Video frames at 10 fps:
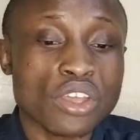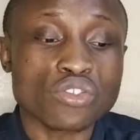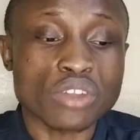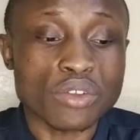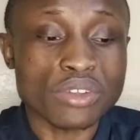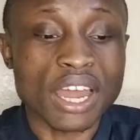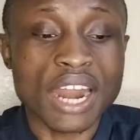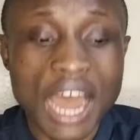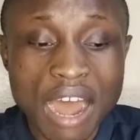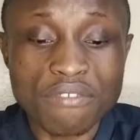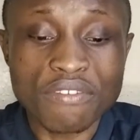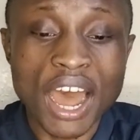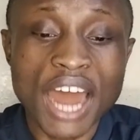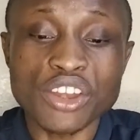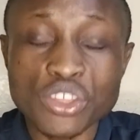so that we can have
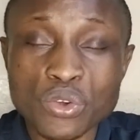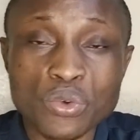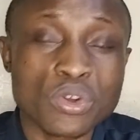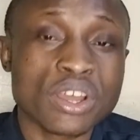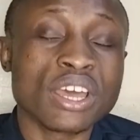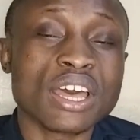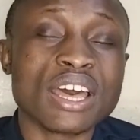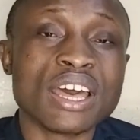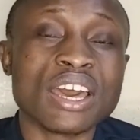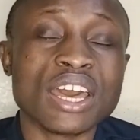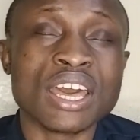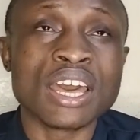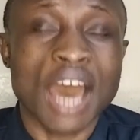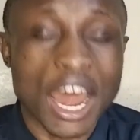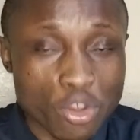a new uh,
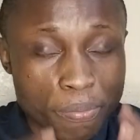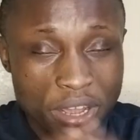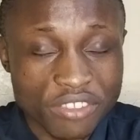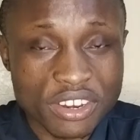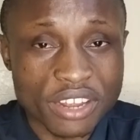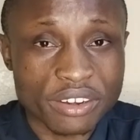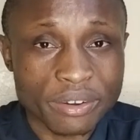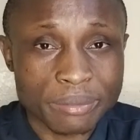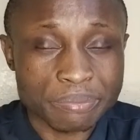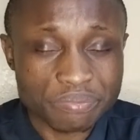a new president.